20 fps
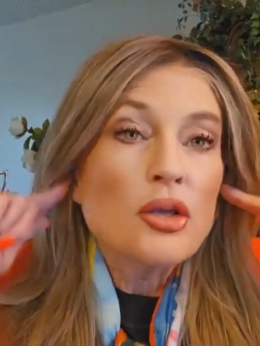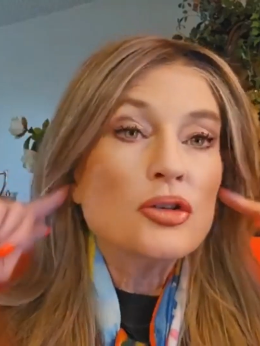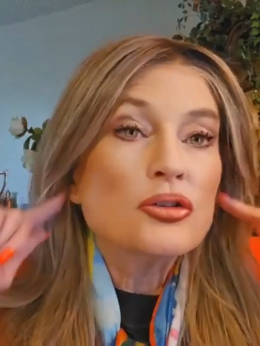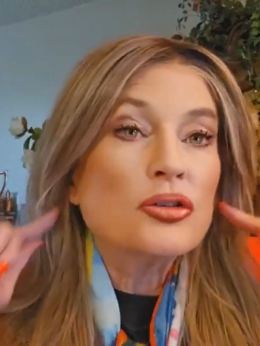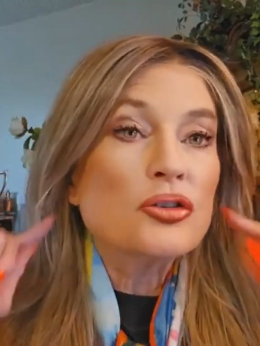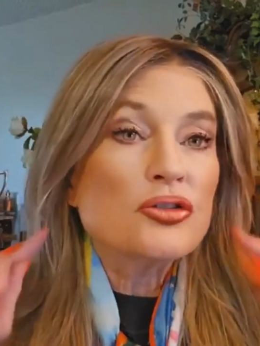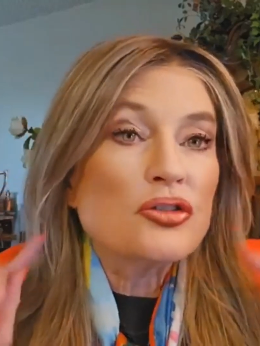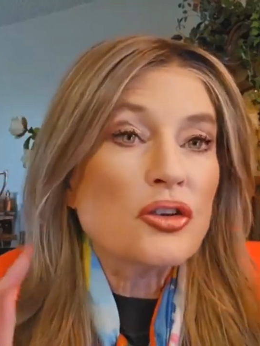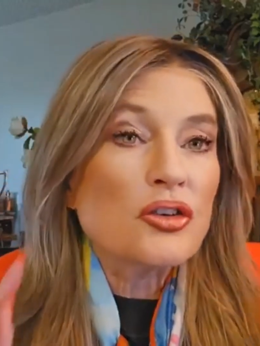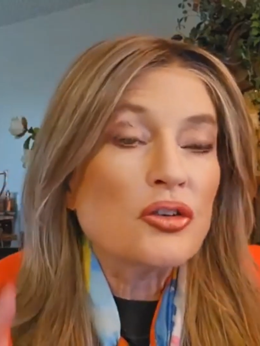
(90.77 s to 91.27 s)

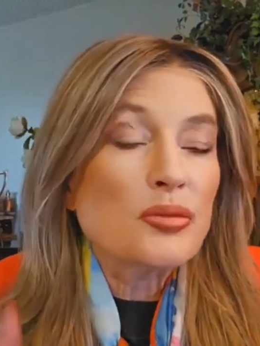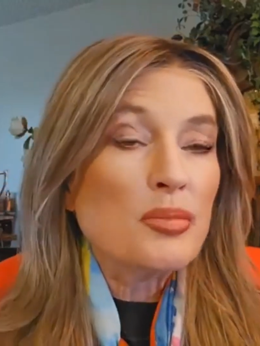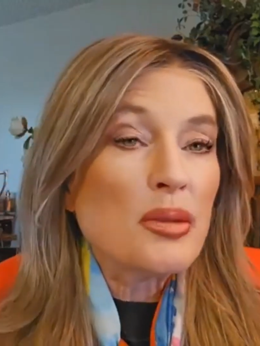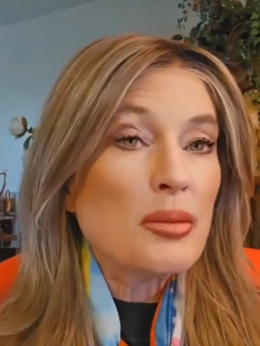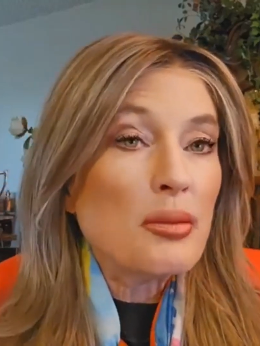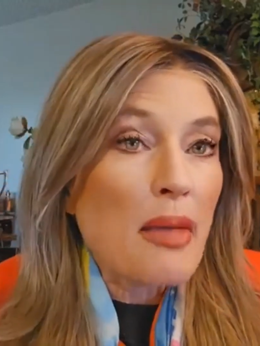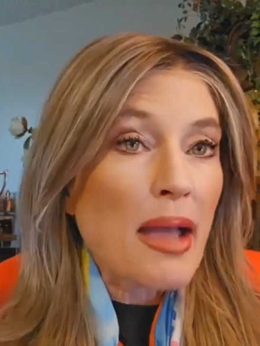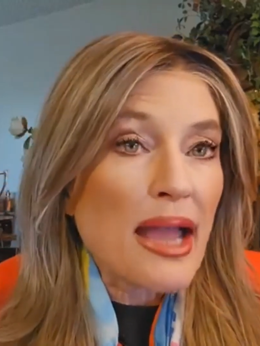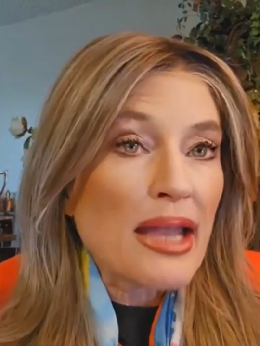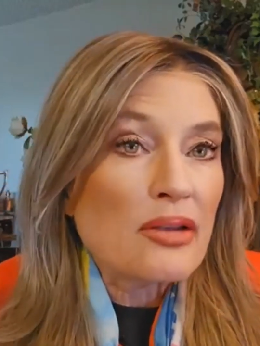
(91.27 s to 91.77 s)
So just
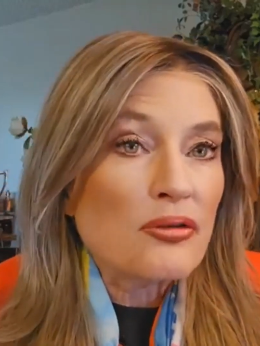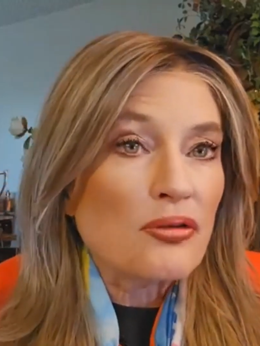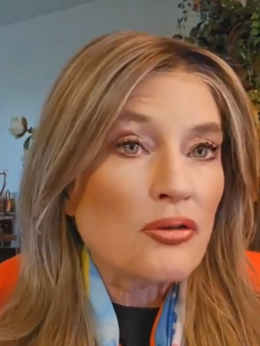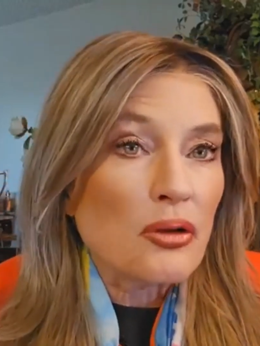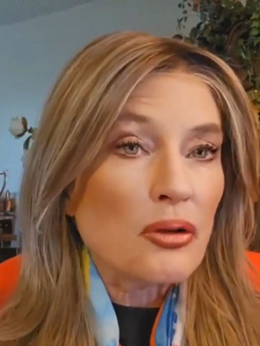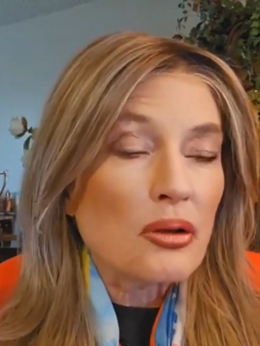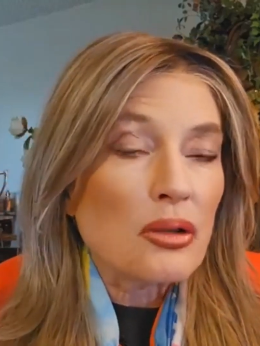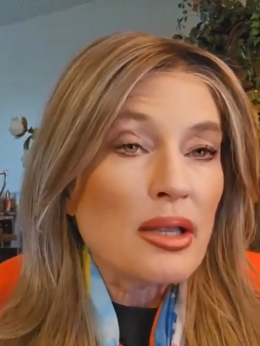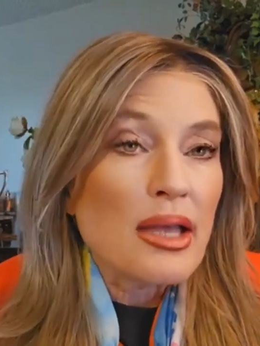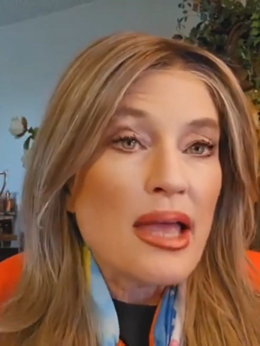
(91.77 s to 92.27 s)
be
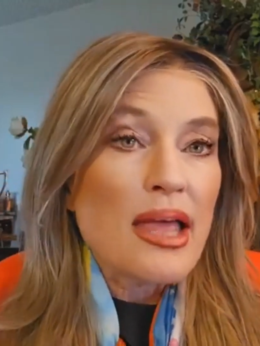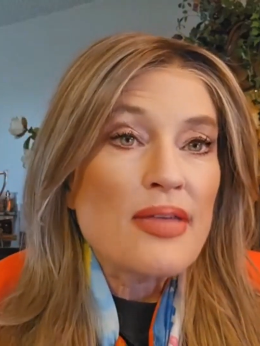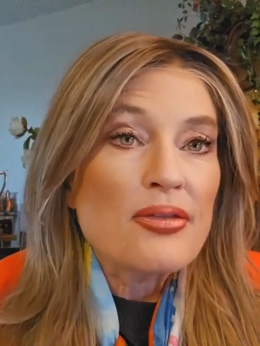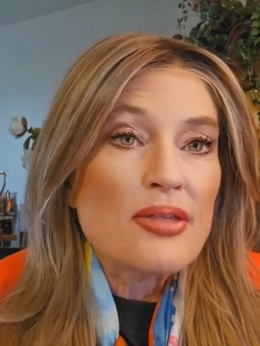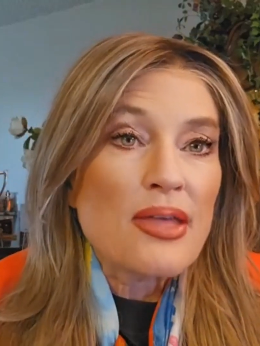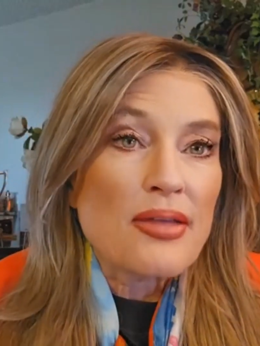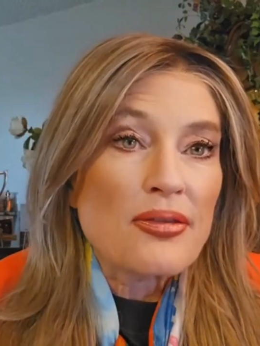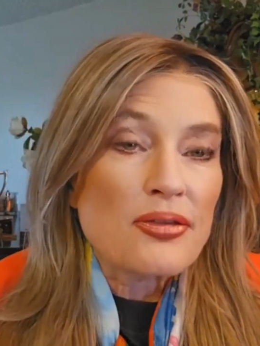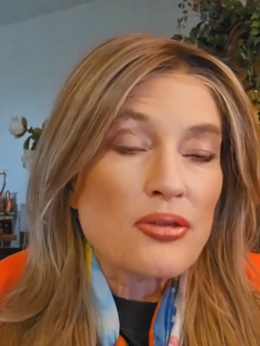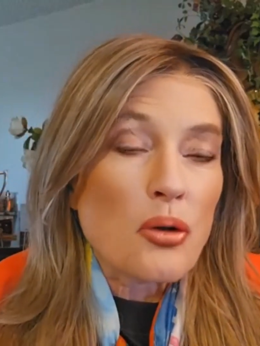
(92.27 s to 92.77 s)
mindful
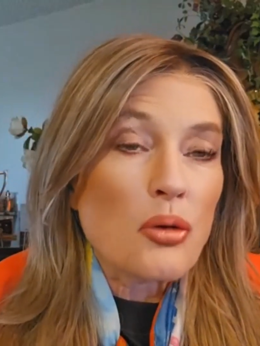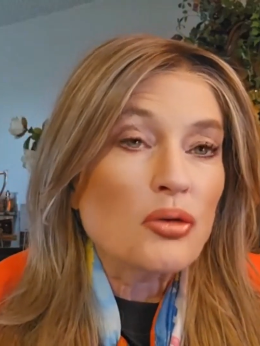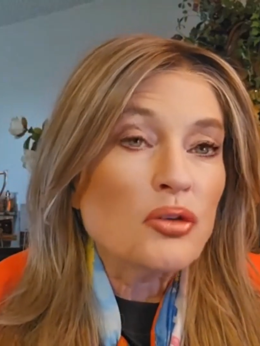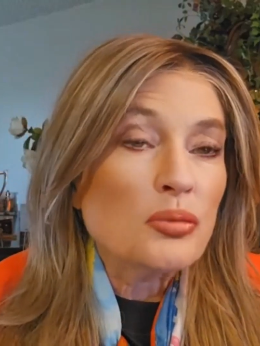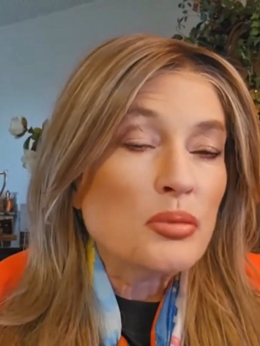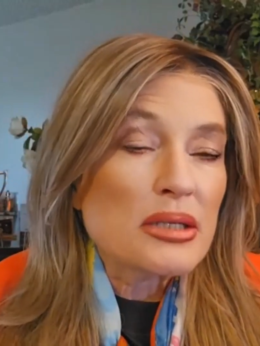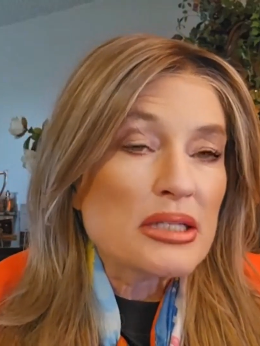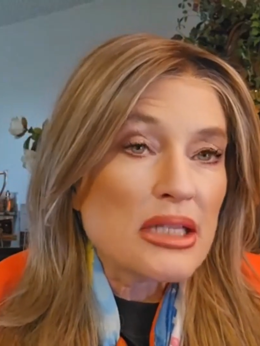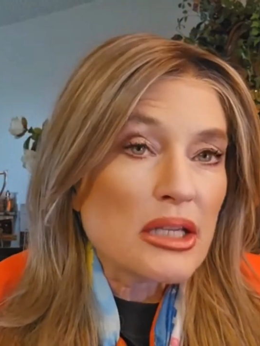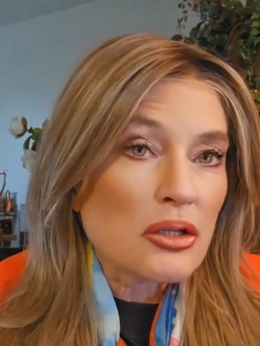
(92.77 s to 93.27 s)
that those
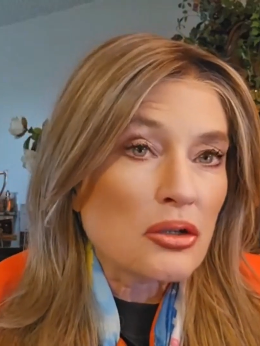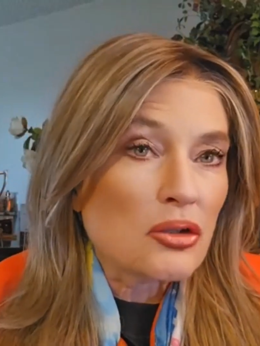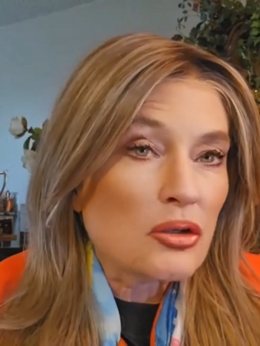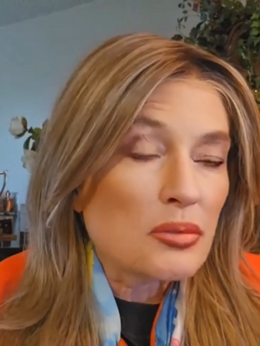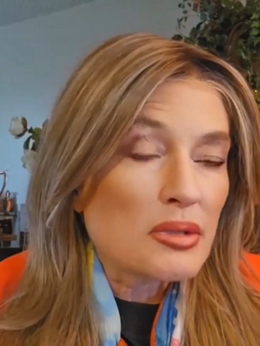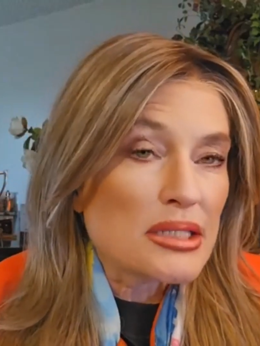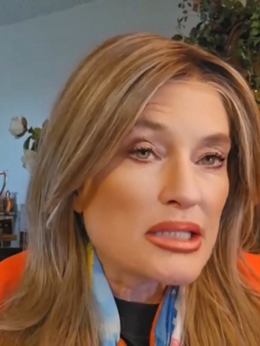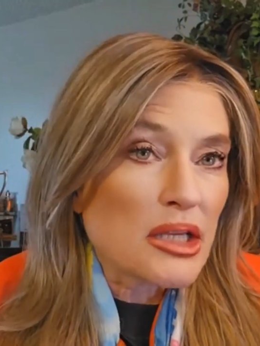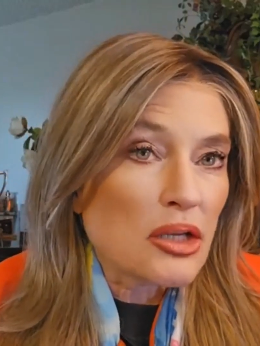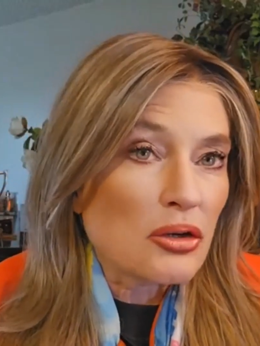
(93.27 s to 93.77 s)
particular
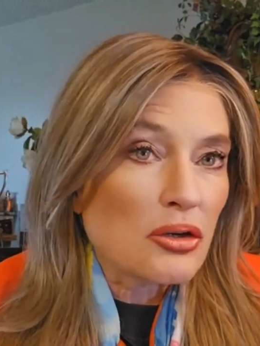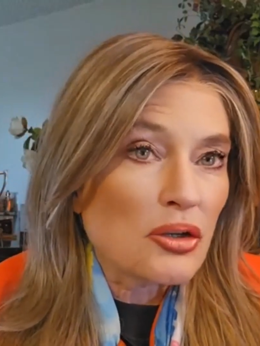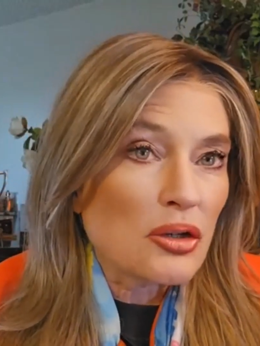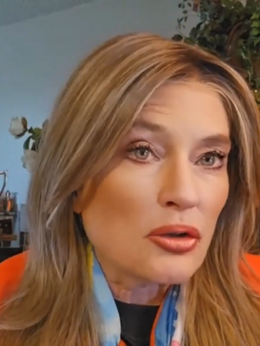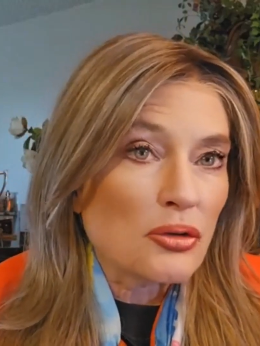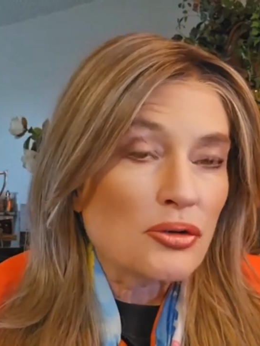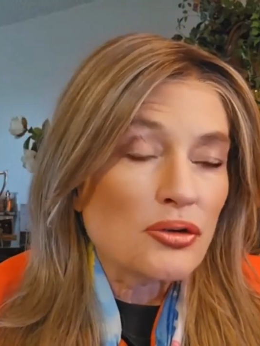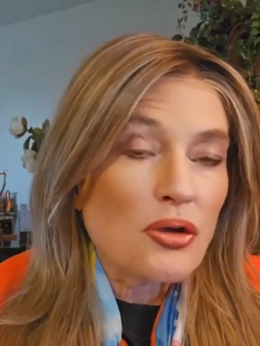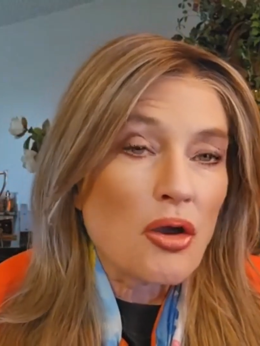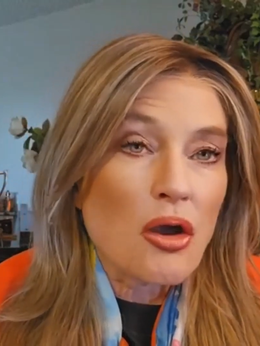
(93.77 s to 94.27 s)

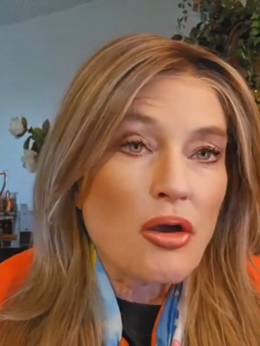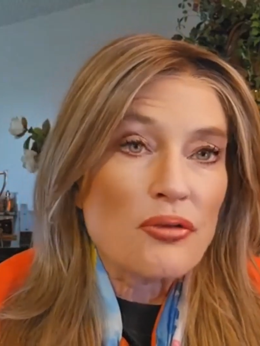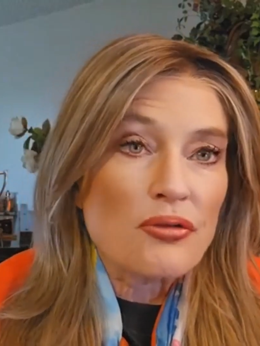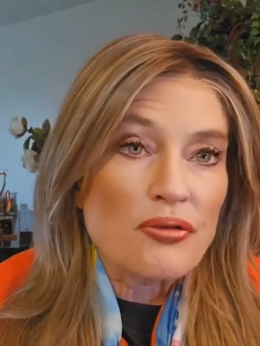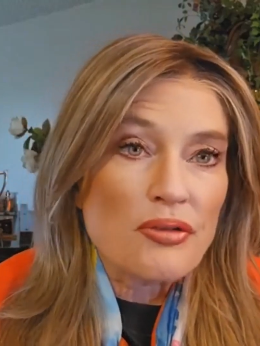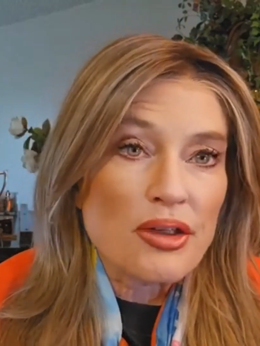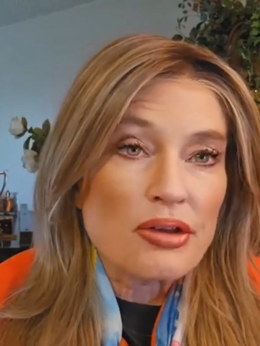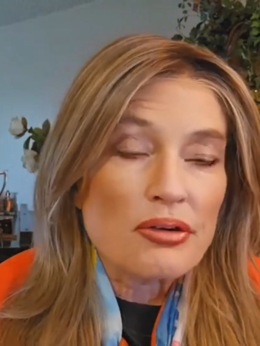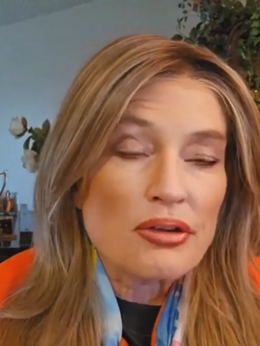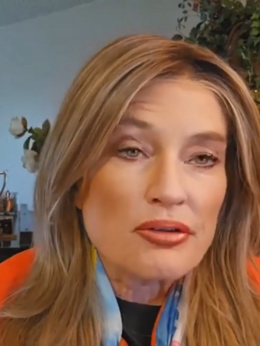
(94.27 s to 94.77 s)
materials are
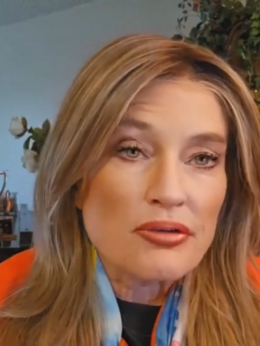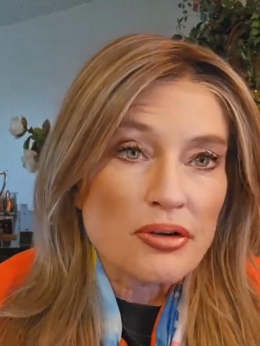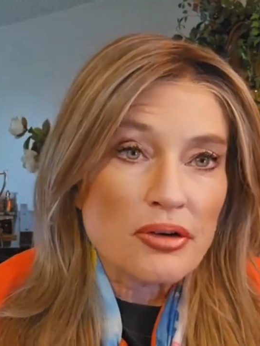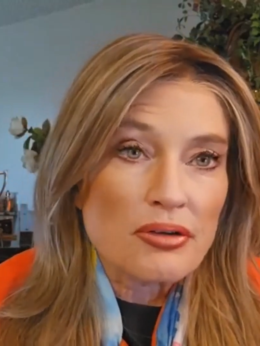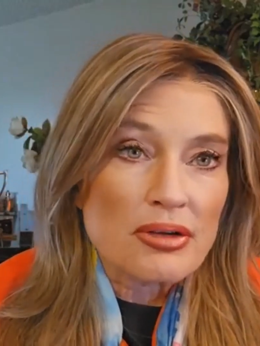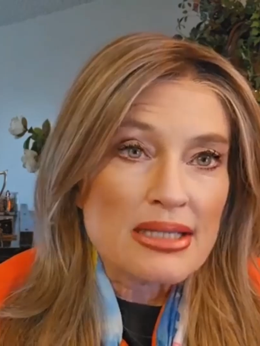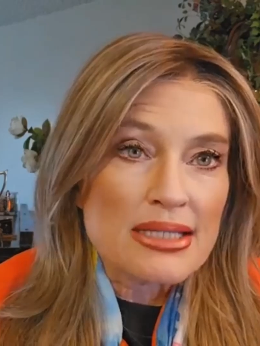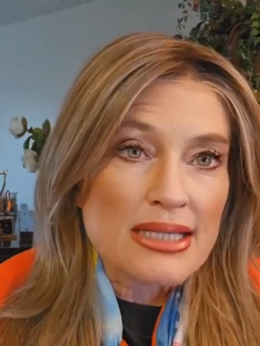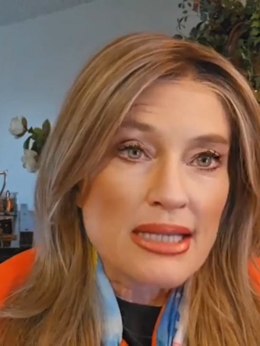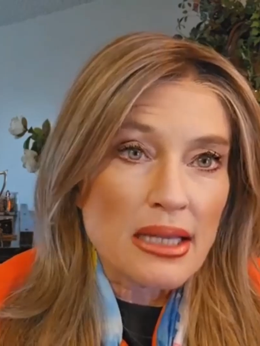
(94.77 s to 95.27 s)
very,
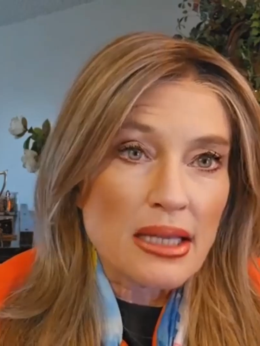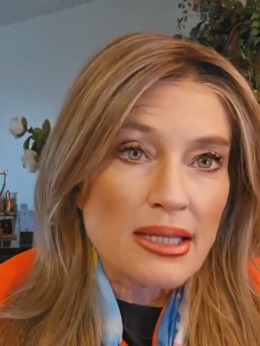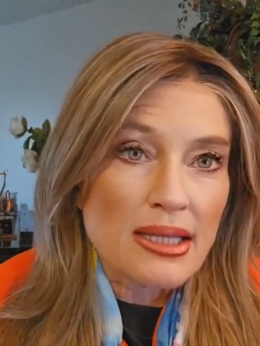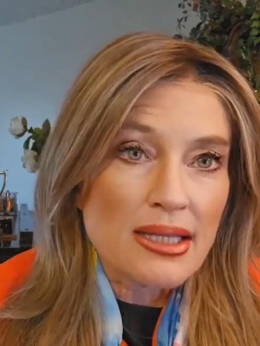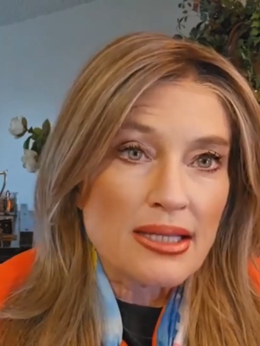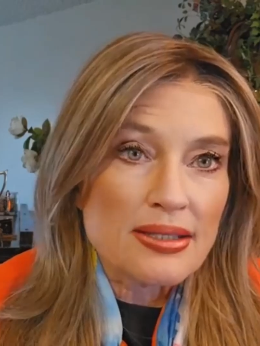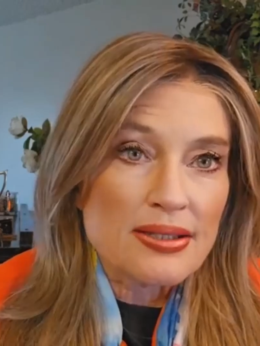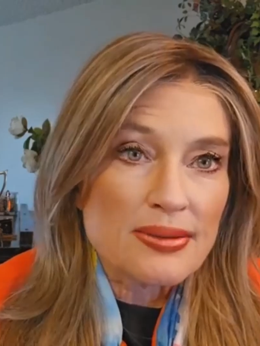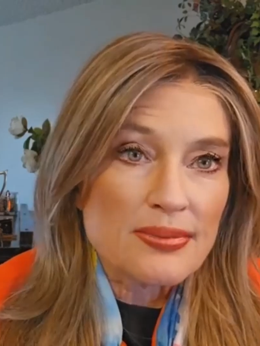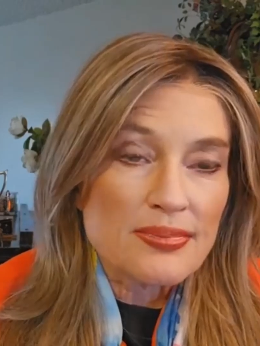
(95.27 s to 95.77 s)
very
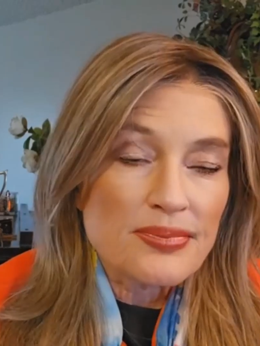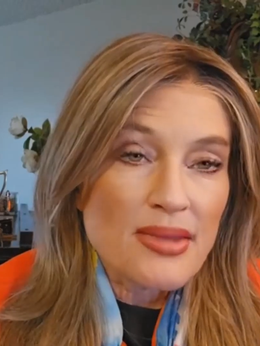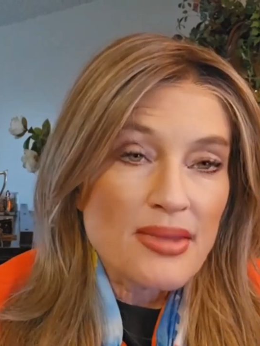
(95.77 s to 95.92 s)
delicate.